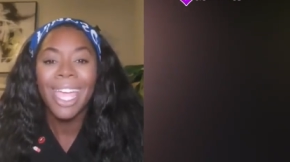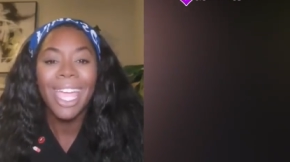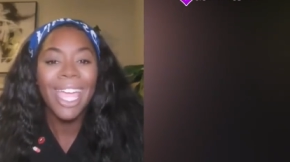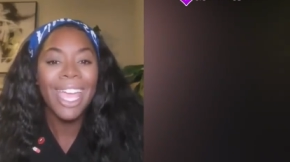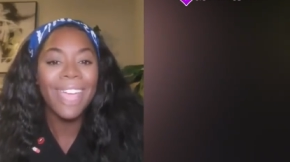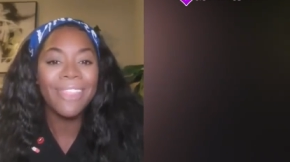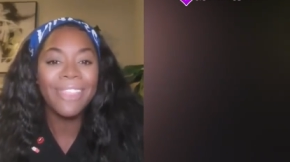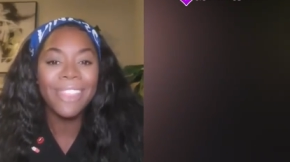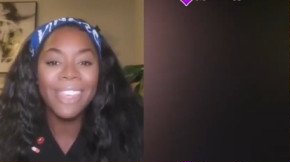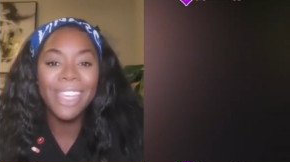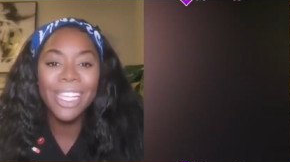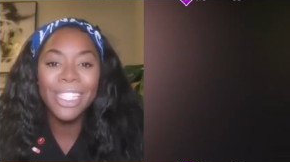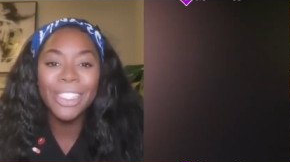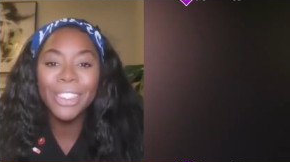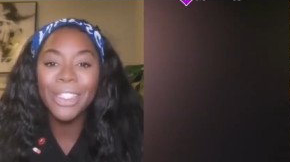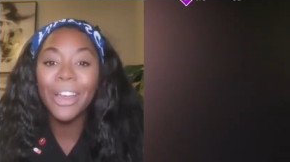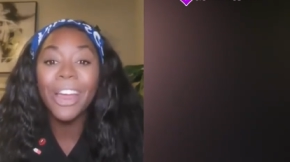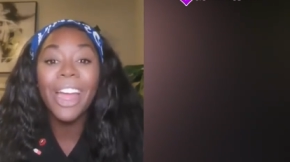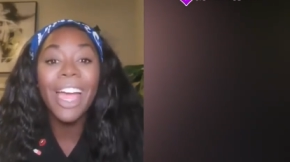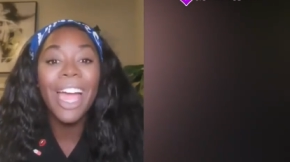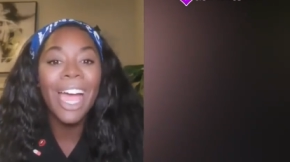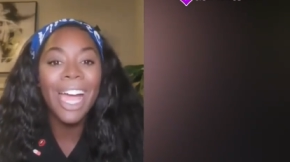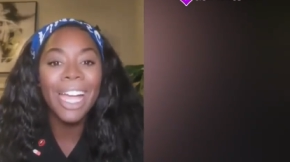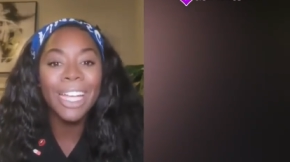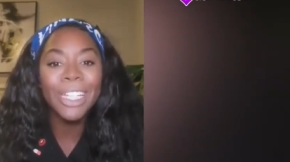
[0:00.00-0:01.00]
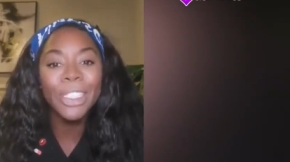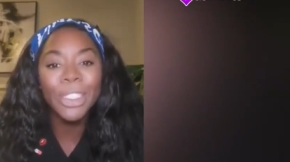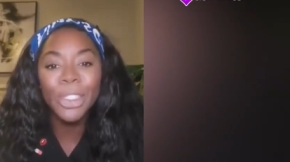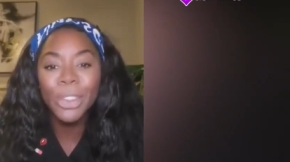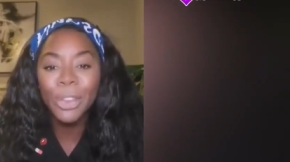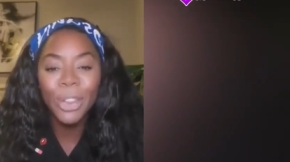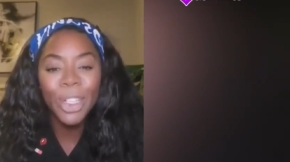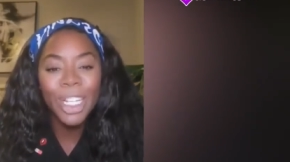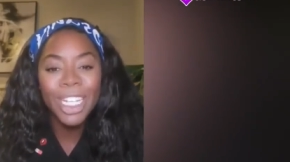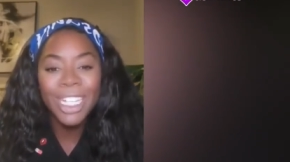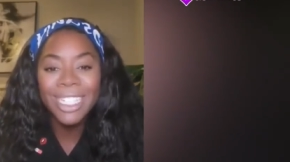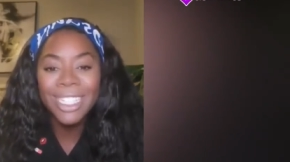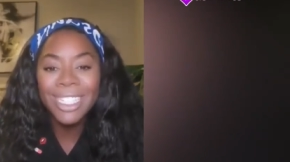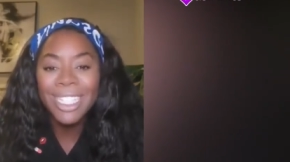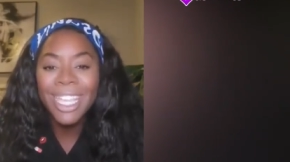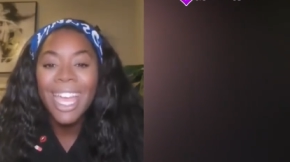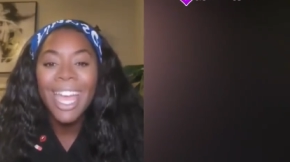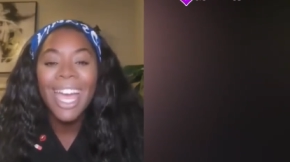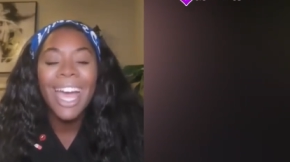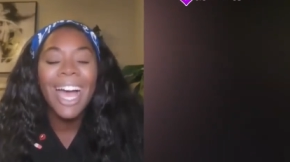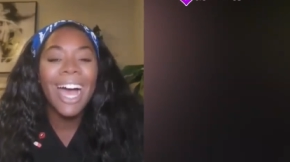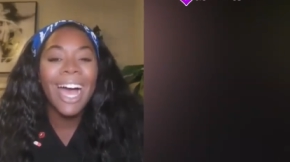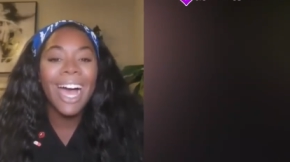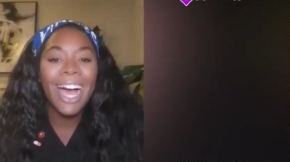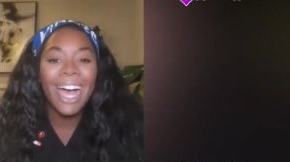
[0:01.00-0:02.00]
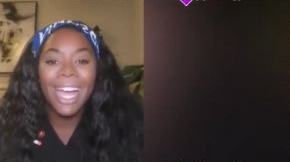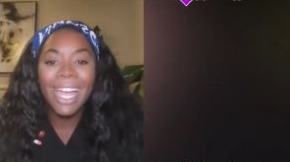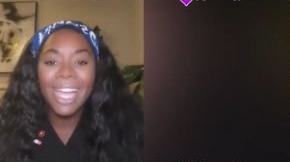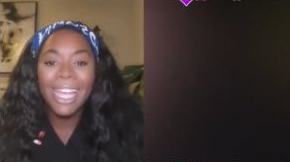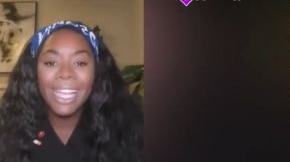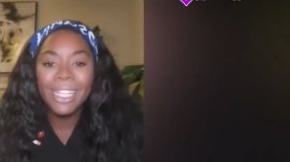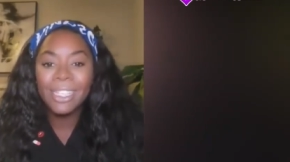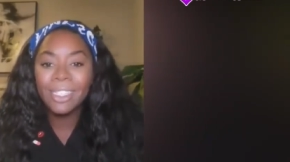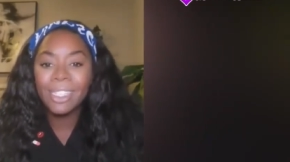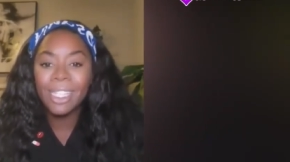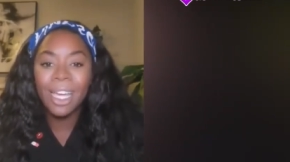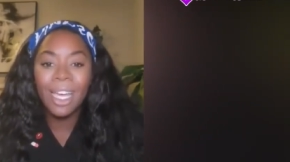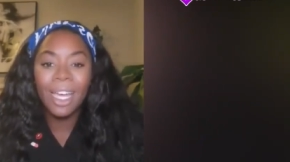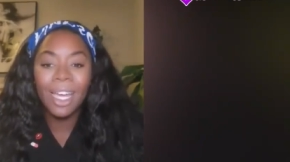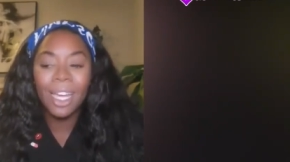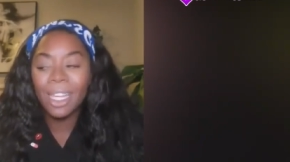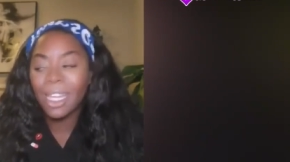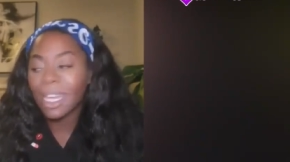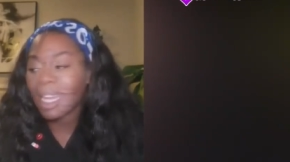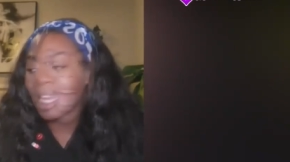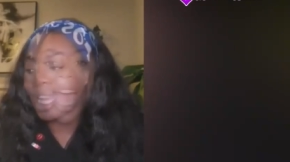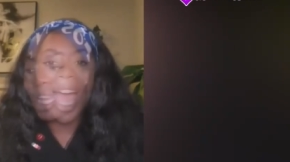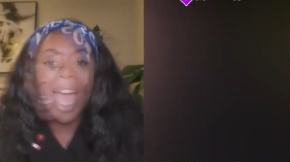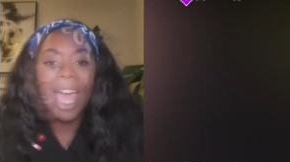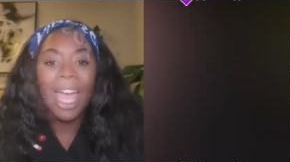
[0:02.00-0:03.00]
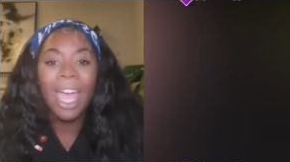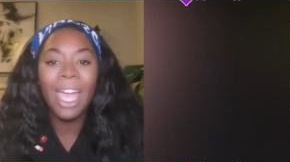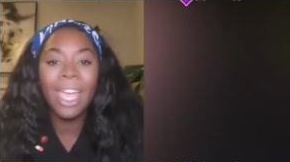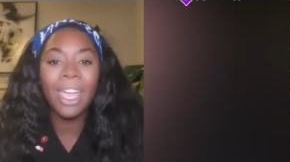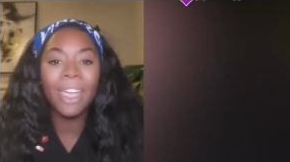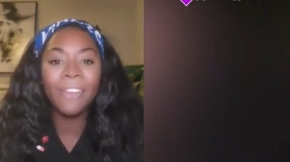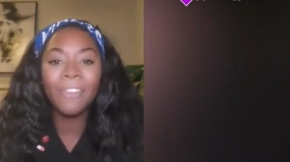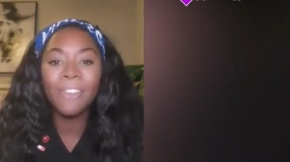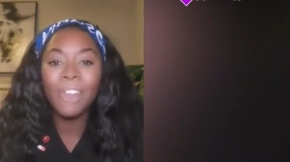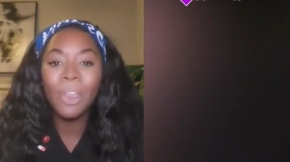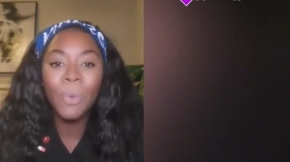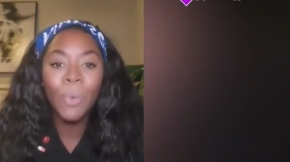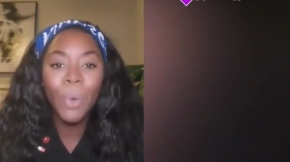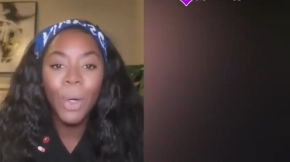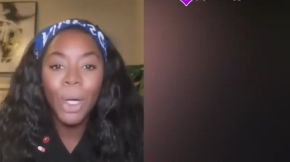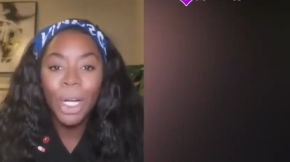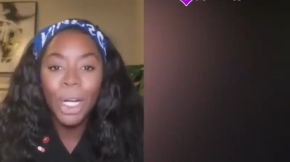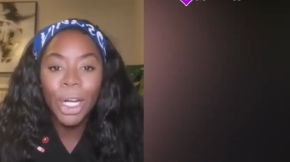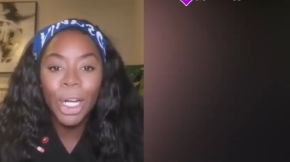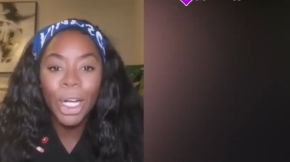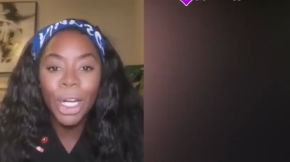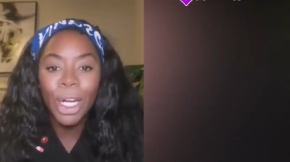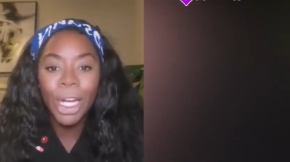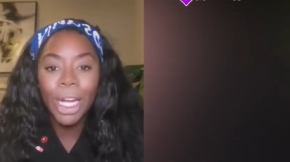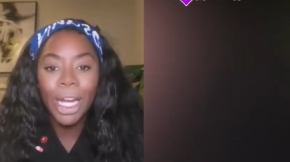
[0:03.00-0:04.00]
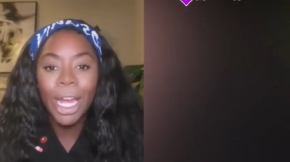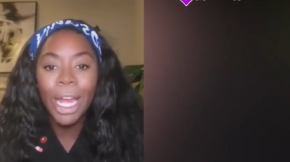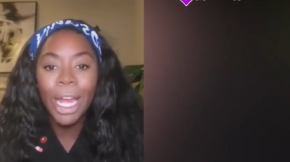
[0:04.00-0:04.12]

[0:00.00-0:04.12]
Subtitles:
And these are high stress, high anxiety, heavy working